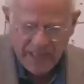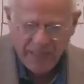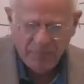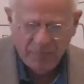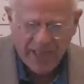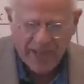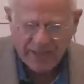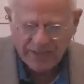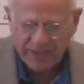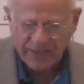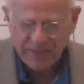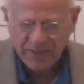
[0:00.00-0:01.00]

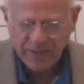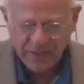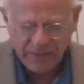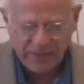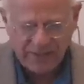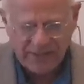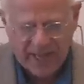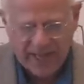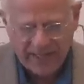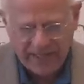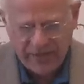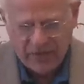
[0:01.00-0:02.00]
impacts
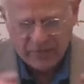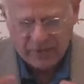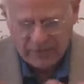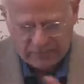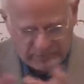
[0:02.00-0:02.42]
society, or